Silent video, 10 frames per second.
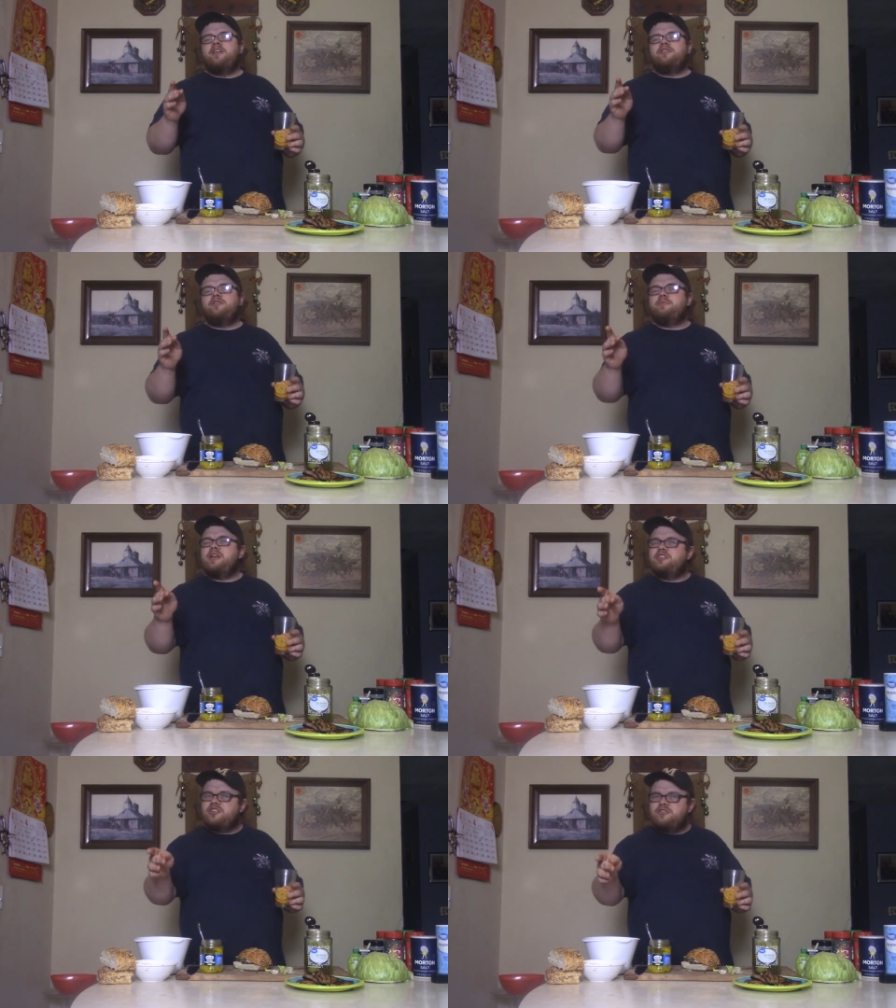You
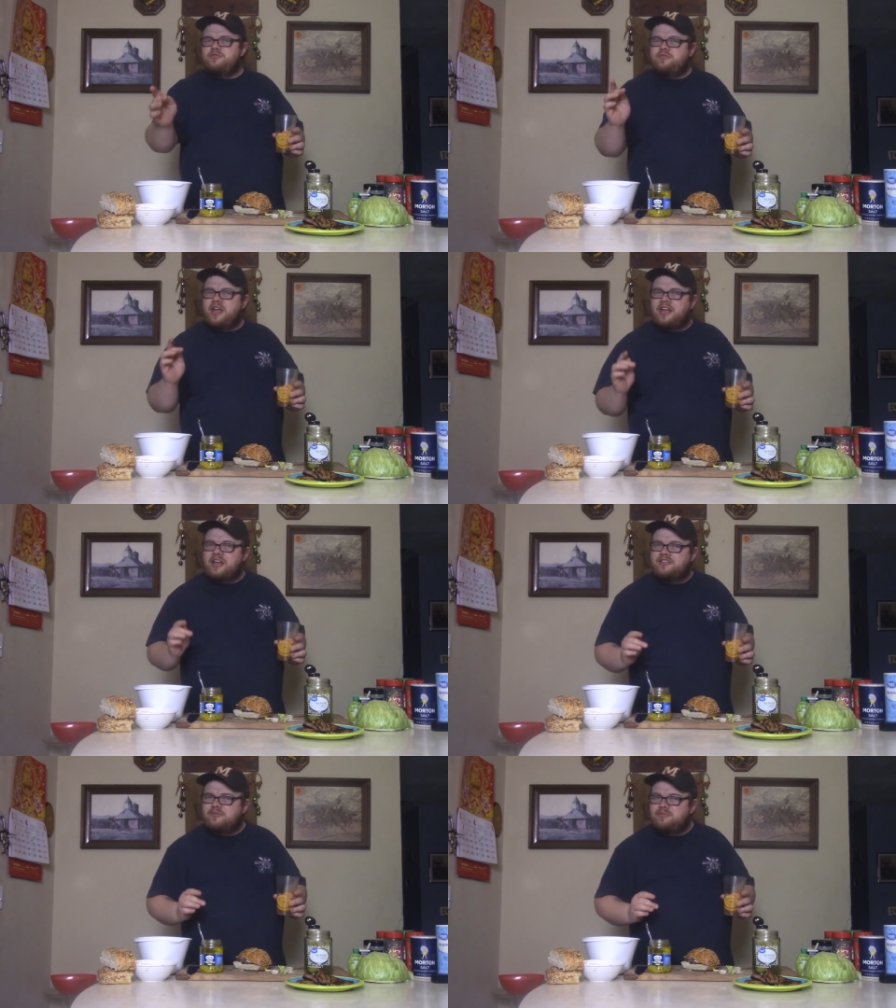make sure to like
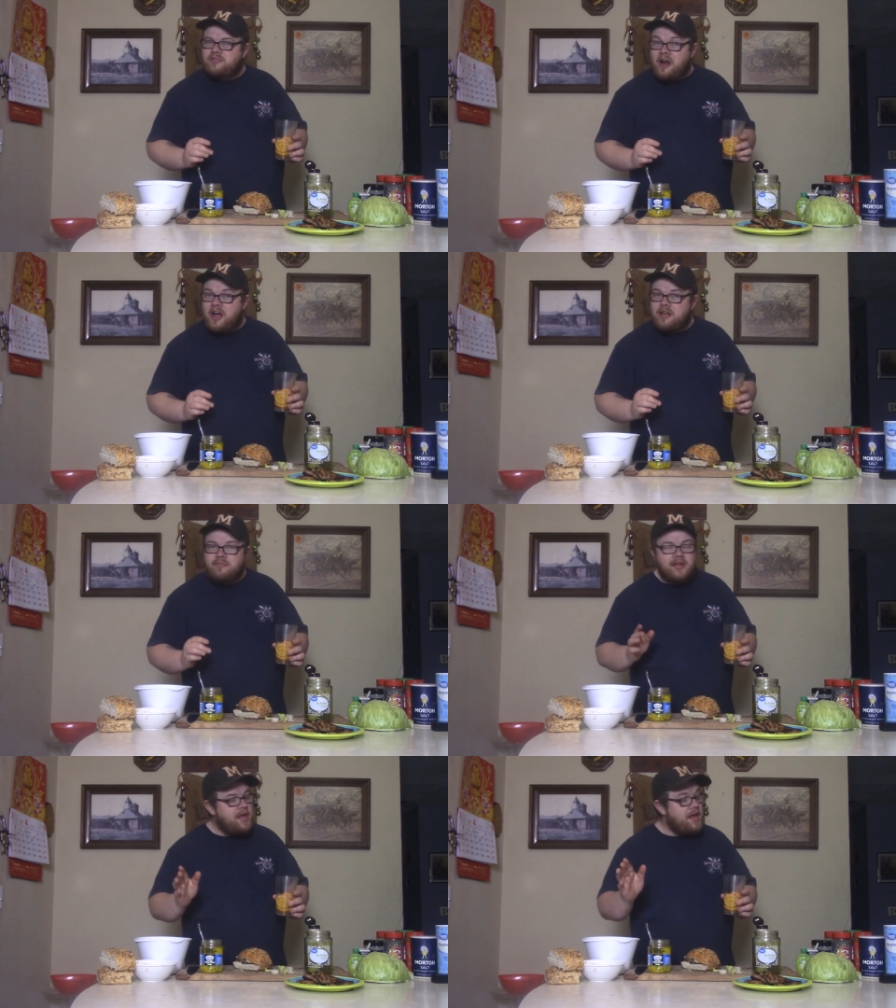and subscribe
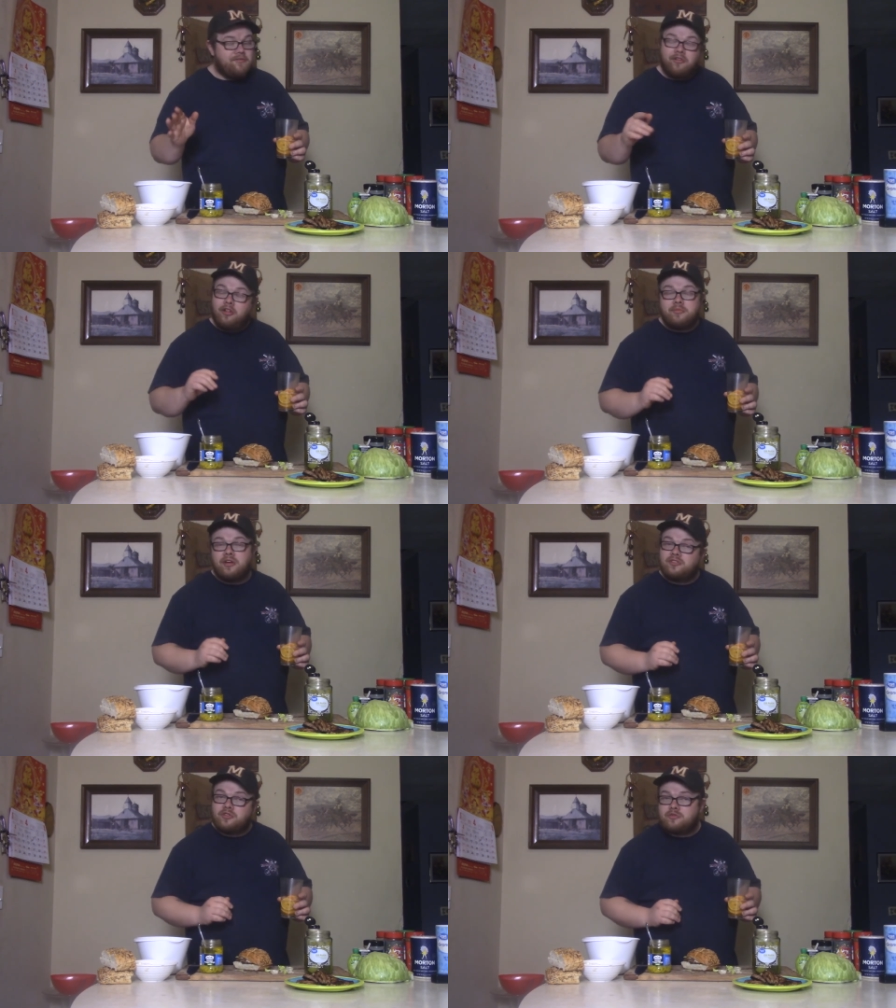and follow me
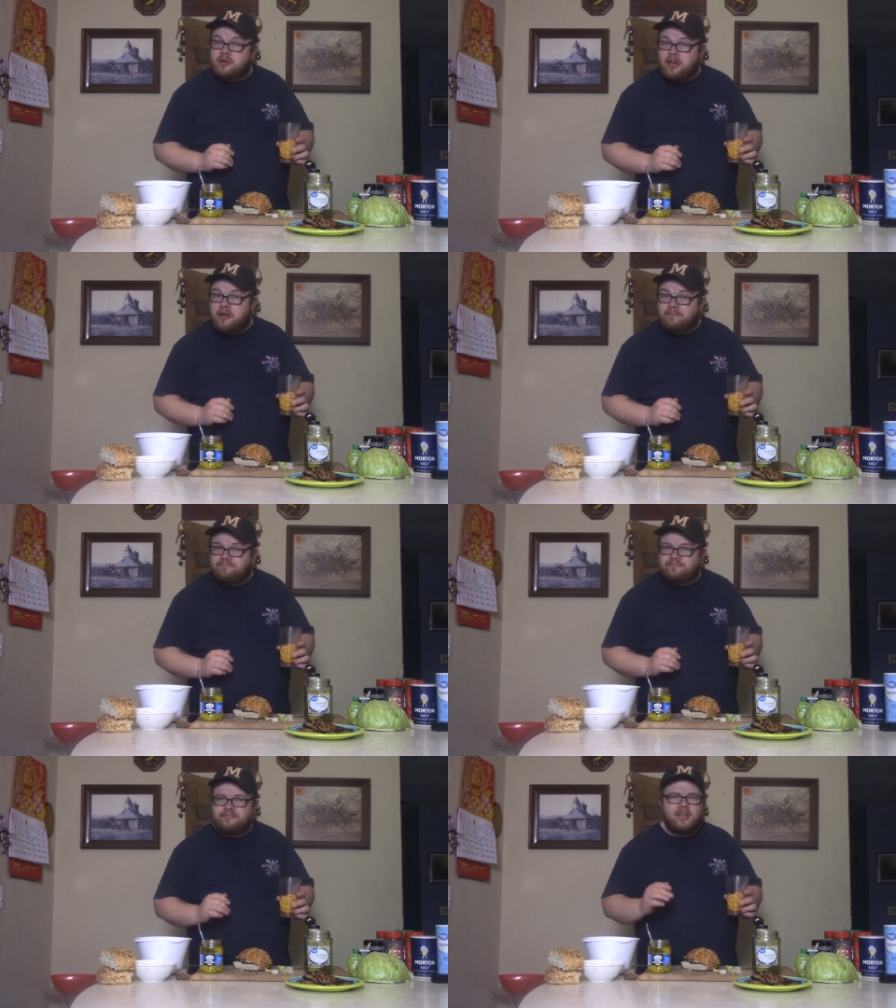on social media.
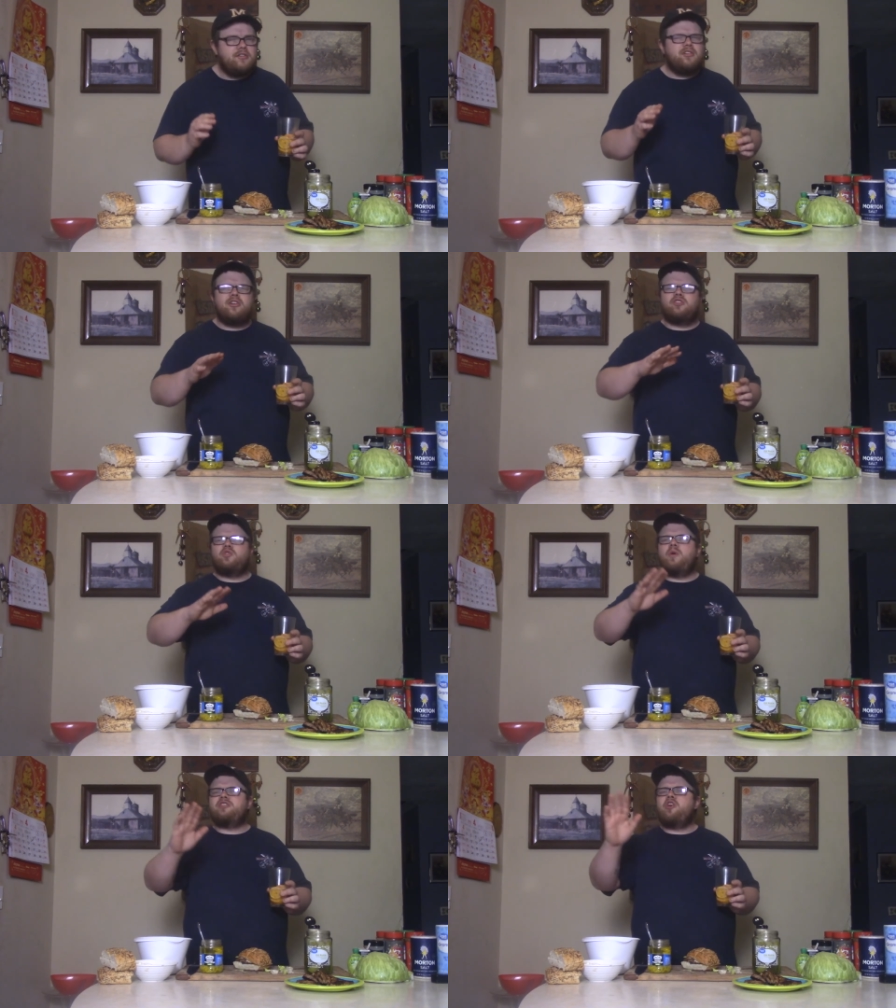You can also
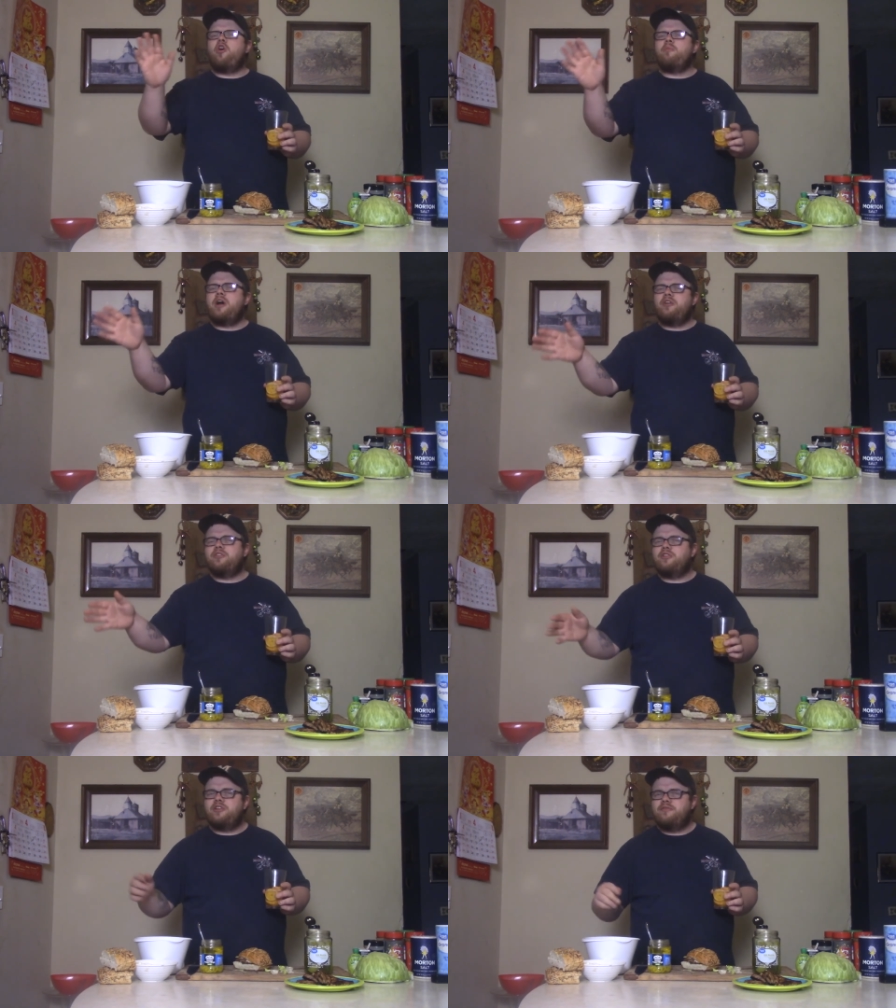watch all my
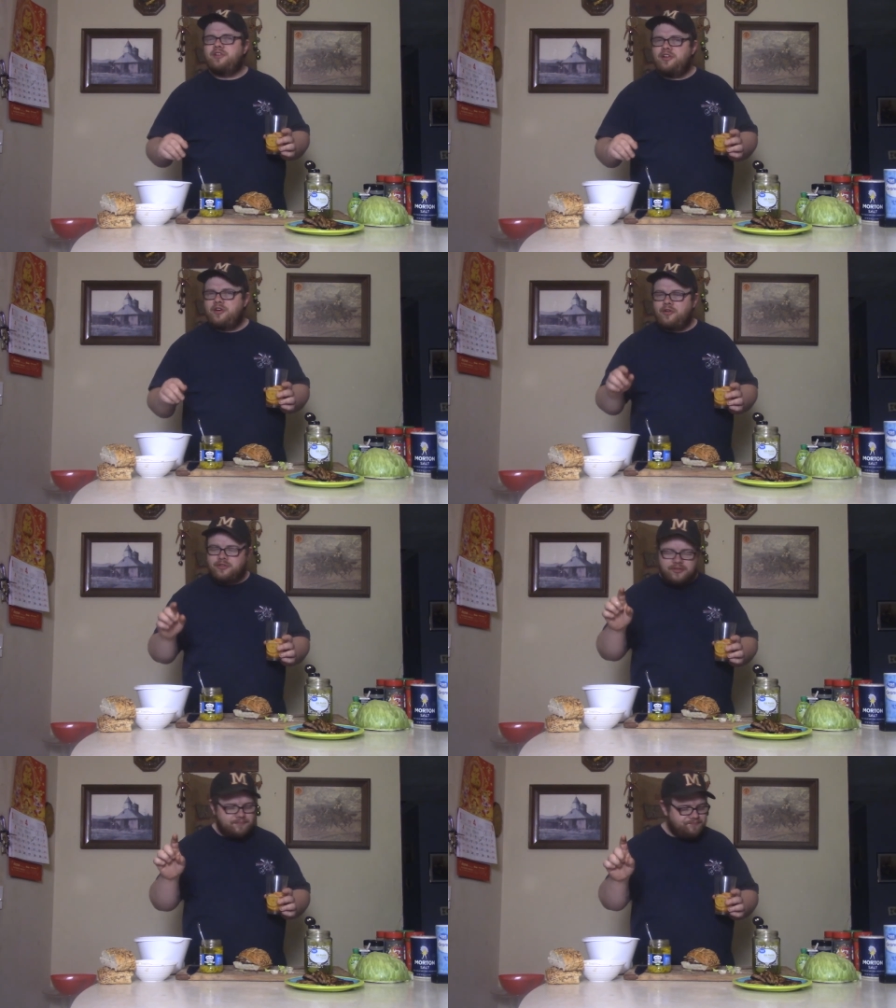other cooking videos